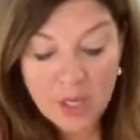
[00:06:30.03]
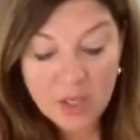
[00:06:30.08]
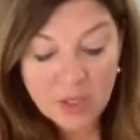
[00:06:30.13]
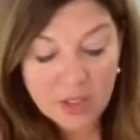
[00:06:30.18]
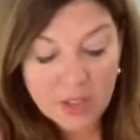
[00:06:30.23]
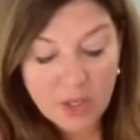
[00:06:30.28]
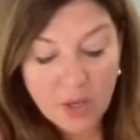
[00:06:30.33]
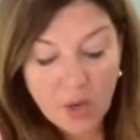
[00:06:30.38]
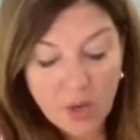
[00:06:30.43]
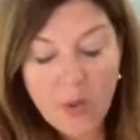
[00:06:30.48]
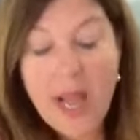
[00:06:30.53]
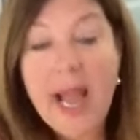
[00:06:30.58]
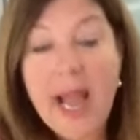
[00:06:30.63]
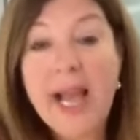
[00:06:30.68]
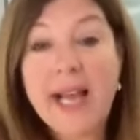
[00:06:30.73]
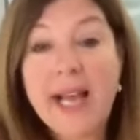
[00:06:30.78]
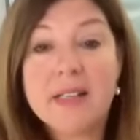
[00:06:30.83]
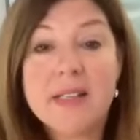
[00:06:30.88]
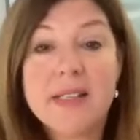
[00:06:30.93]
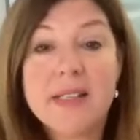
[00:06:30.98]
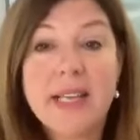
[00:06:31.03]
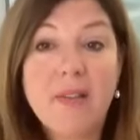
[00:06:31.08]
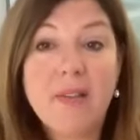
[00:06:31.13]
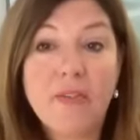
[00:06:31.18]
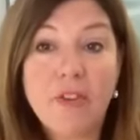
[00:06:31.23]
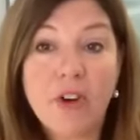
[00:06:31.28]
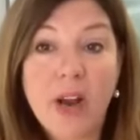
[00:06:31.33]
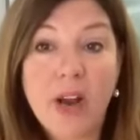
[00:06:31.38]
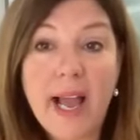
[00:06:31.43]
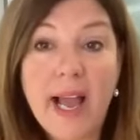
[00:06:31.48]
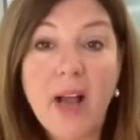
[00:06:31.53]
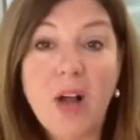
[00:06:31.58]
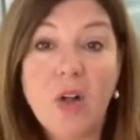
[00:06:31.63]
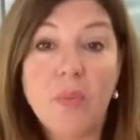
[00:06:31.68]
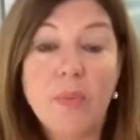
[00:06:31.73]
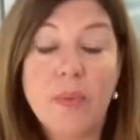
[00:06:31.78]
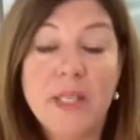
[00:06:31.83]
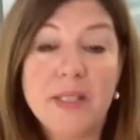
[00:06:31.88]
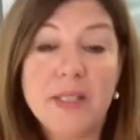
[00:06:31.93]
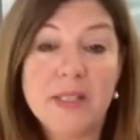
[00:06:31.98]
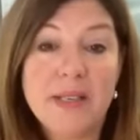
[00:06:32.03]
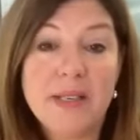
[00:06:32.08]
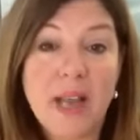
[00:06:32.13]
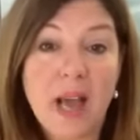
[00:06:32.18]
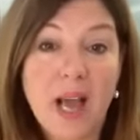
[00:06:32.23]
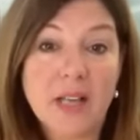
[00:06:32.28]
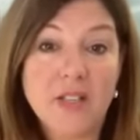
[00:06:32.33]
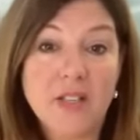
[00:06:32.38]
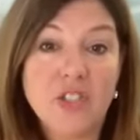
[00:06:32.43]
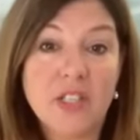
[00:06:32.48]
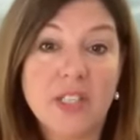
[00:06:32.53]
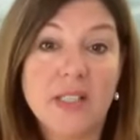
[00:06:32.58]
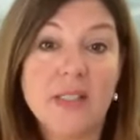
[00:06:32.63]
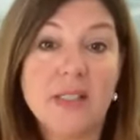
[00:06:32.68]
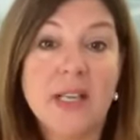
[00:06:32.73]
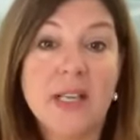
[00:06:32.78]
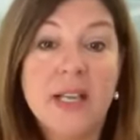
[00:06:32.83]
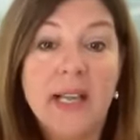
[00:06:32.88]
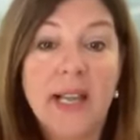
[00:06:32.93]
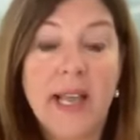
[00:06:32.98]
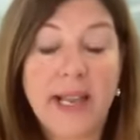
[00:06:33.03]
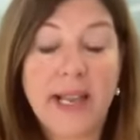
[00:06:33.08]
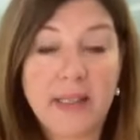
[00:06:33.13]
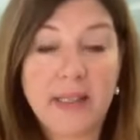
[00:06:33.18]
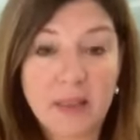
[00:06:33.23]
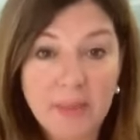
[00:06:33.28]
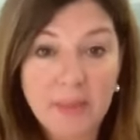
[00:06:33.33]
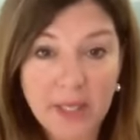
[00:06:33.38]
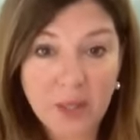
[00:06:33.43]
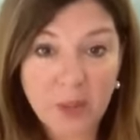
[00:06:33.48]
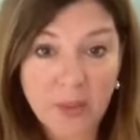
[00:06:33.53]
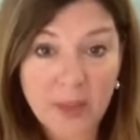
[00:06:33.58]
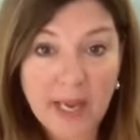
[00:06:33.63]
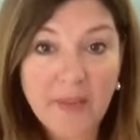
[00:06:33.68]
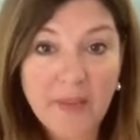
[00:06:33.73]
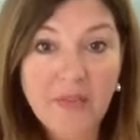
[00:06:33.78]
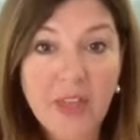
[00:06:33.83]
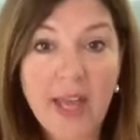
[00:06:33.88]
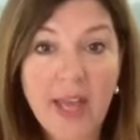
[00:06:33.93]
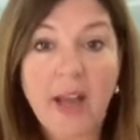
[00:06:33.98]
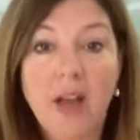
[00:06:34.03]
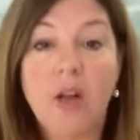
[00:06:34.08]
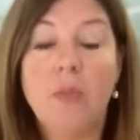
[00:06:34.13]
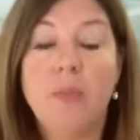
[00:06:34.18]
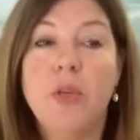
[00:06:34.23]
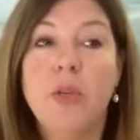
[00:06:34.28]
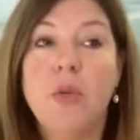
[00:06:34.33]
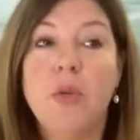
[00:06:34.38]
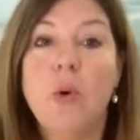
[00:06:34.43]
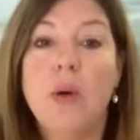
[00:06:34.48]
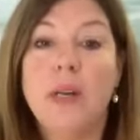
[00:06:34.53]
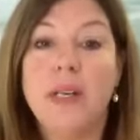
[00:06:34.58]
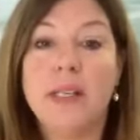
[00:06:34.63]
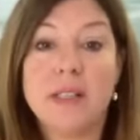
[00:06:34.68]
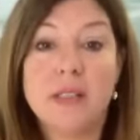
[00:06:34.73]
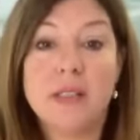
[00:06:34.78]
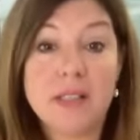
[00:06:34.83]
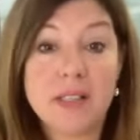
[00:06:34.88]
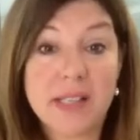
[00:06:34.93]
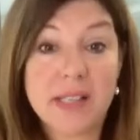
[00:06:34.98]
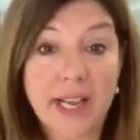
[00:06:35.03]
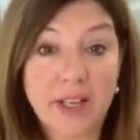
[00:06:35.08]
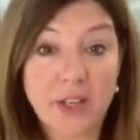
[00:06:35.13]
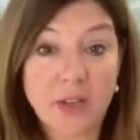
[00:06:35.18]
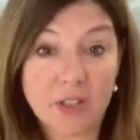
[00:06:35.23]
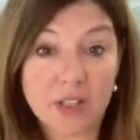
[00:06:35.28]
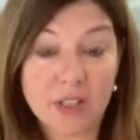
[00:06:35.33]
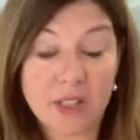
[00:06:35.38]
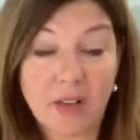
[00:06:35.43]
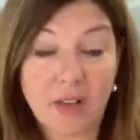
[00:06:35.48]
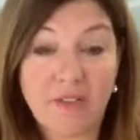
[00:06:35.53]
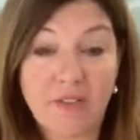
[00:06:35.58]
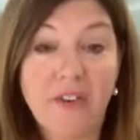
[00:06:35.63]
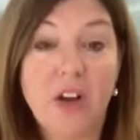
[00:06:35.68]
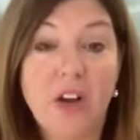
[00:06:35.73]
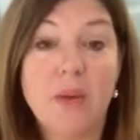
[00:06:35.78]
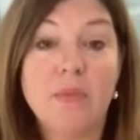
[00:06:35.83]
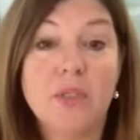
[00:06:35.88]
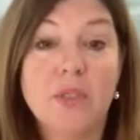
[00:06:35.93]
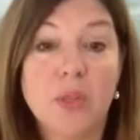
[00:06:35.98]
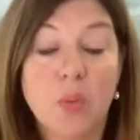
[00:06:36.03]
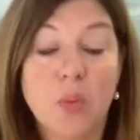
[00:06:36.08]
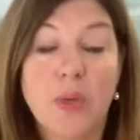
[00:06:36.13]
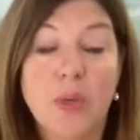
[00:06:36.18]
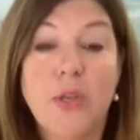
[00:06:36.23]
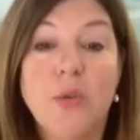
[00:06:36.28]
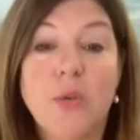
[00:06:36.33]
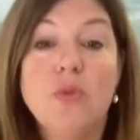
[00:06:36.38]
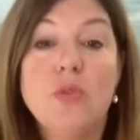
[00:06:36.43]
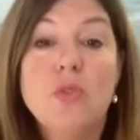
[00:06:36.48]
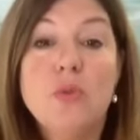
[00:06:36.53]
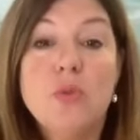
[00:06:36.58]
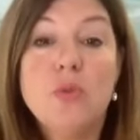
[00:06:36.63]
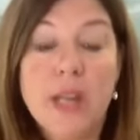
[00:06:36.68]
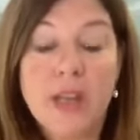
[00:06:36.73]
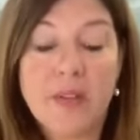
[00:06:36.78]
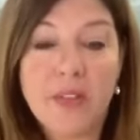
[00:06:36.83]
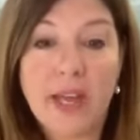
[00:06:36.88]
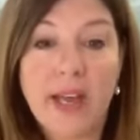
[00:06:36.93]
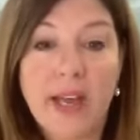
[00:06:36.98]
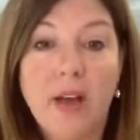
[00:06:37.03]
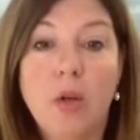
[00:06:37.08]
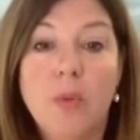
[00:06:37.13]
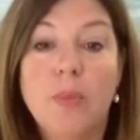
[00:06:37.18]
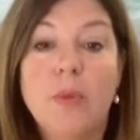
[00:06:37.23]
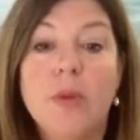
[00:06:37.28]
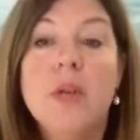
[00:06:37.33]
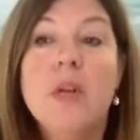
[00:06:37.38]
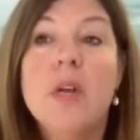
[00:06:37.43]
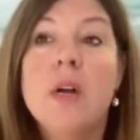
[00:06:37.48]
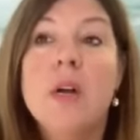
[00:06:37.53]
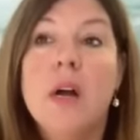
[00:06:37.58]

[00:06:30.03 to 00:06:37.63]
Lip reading: So asking for help, it's not just, hey, let me go get the help. You want to set yourself up so when you do get the help,